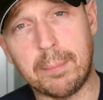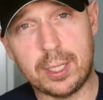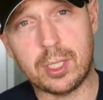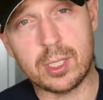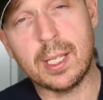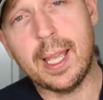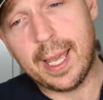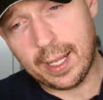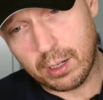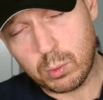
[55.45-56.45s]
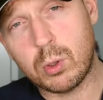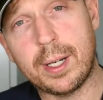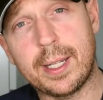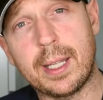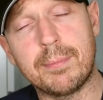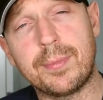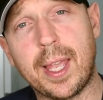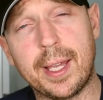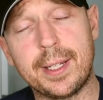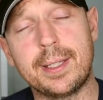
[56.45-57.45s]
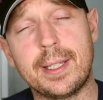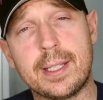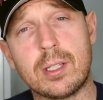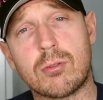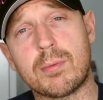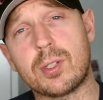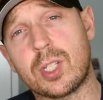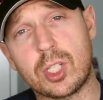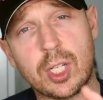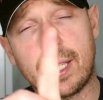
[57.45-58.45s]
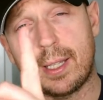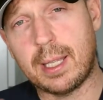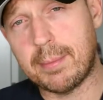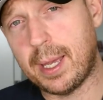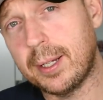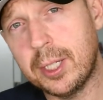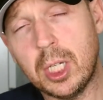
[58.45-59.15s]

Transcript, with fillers: pictures and I will credit them down in the description, so check them out.